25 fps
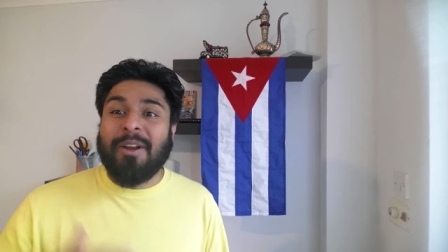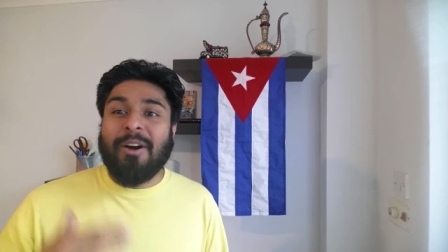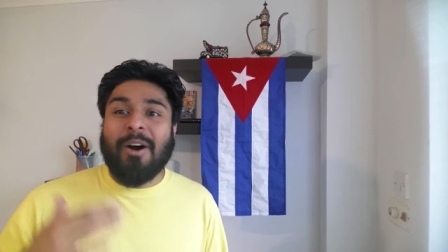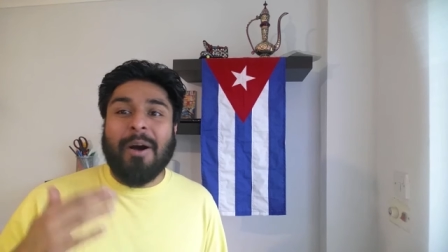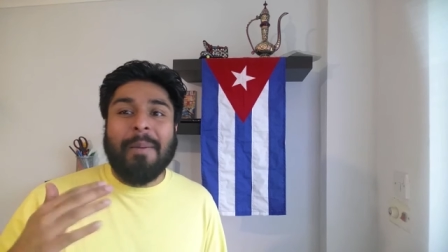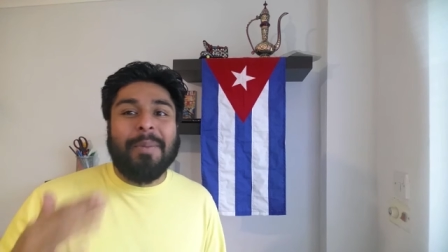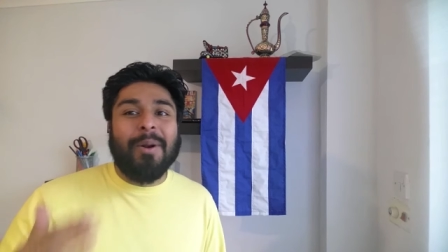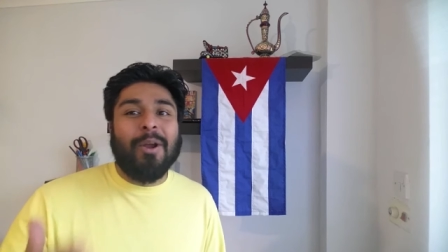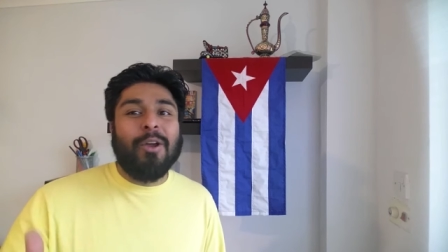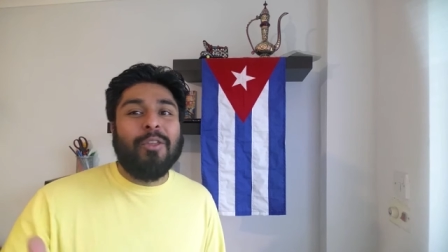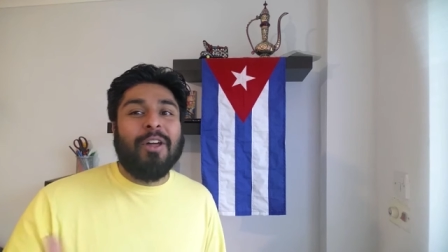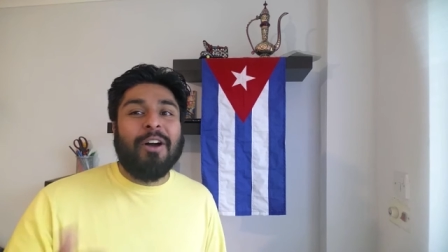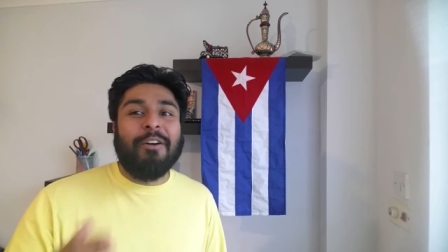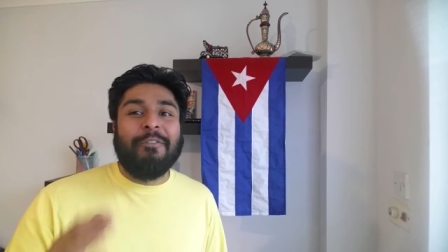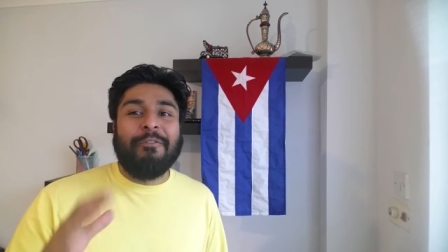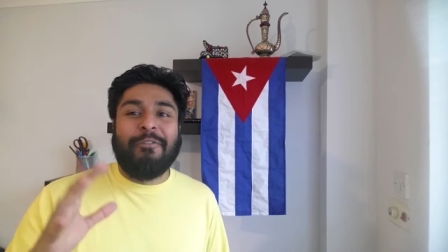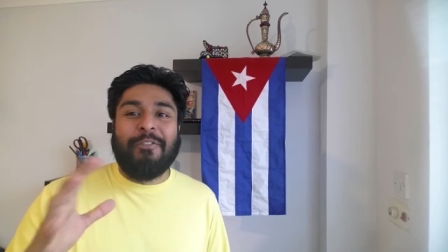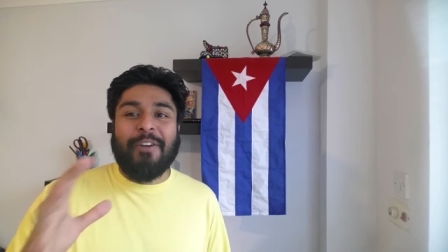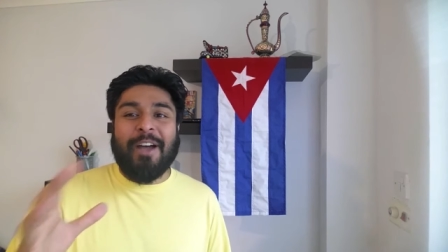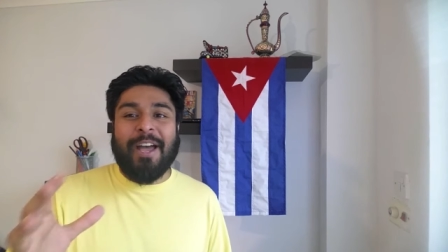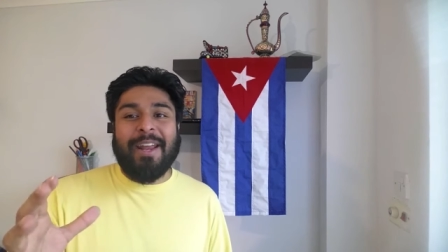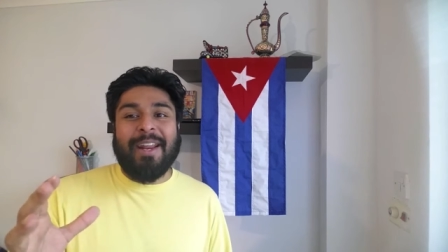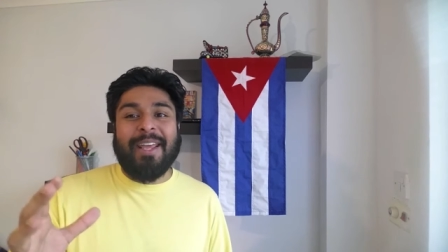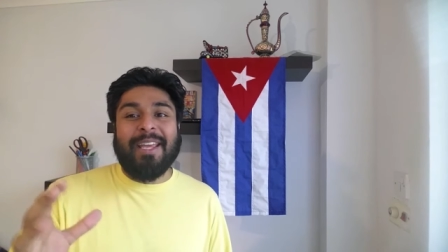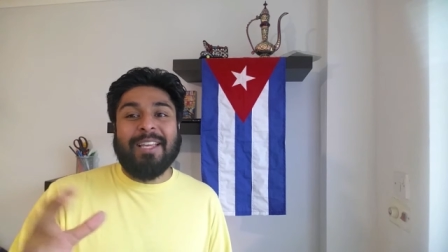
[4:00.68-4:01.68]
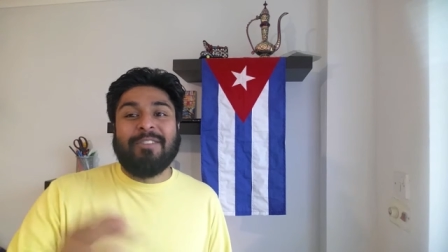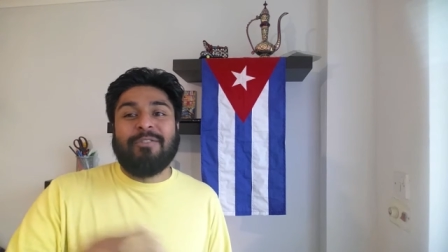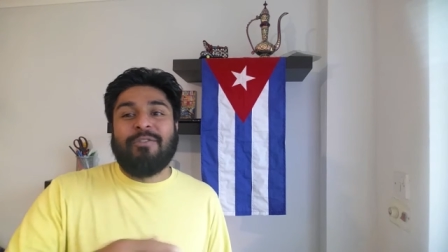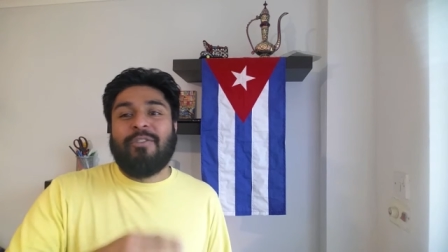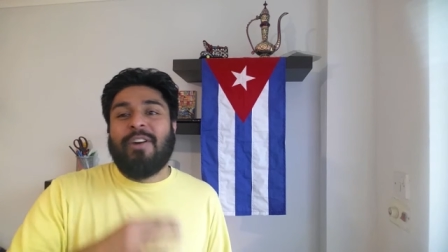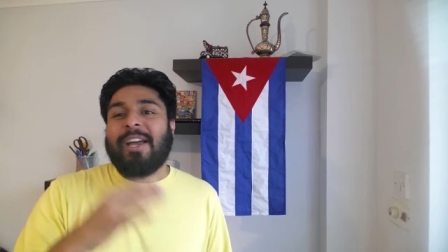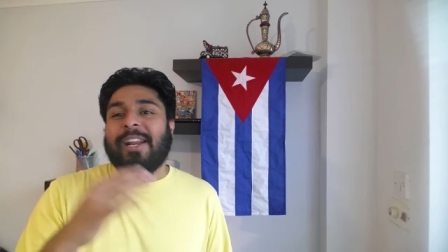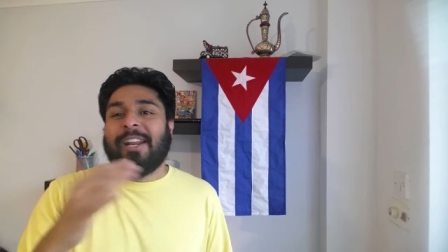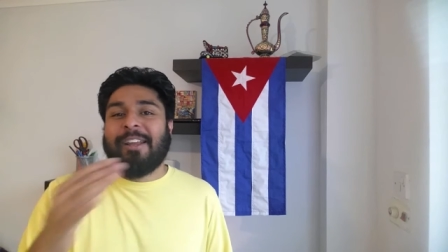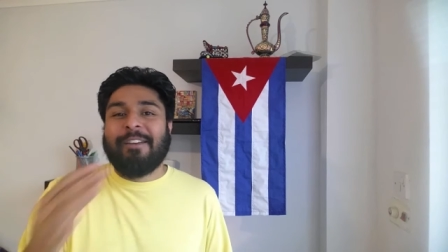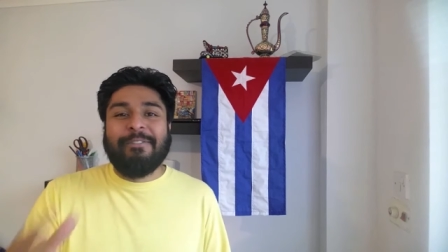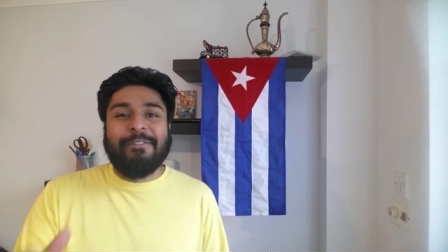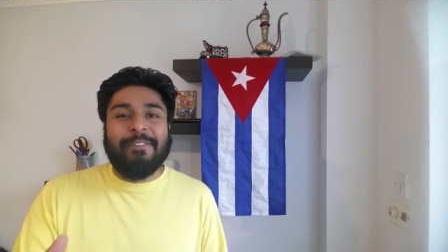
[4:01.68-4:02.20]
going to upload that on Friday, it's
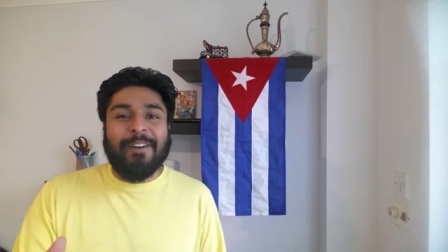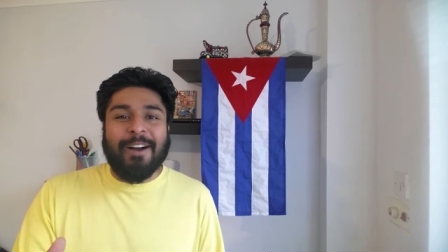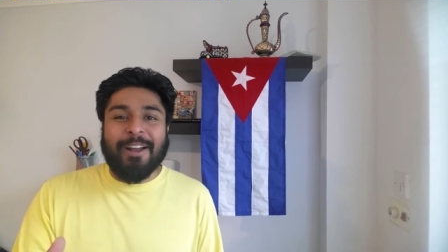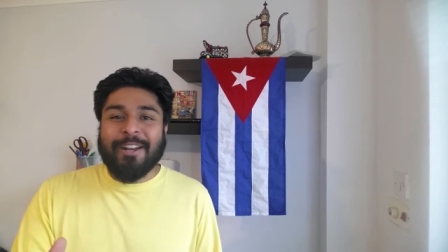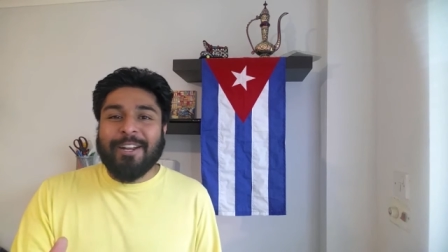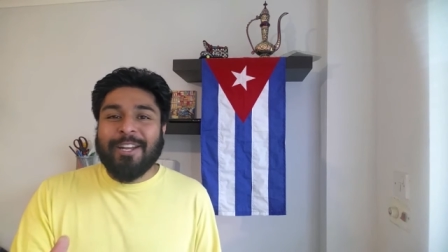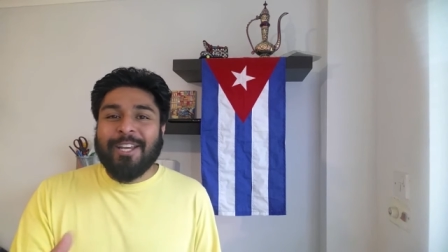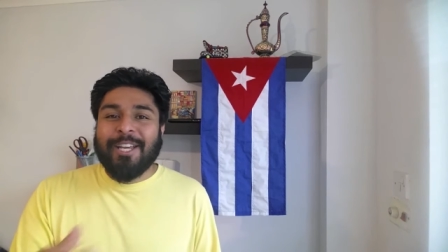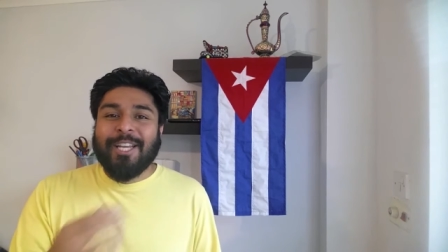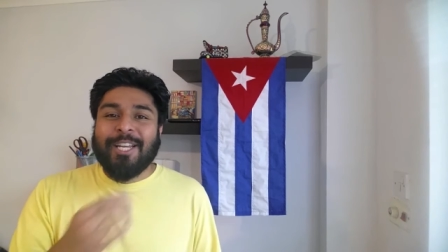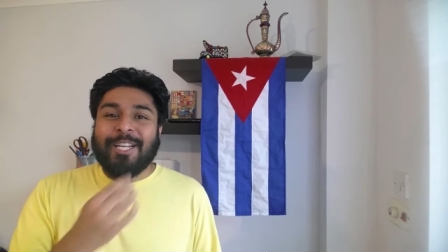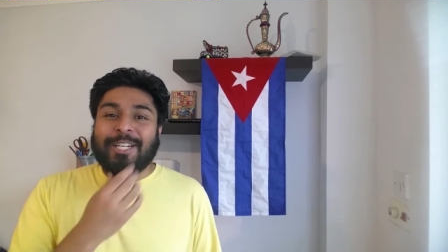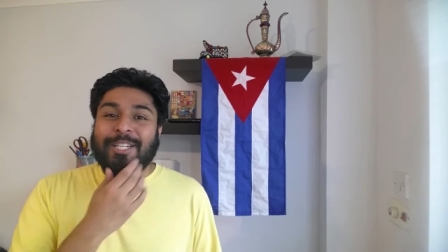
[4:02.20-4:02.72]
Friday fun,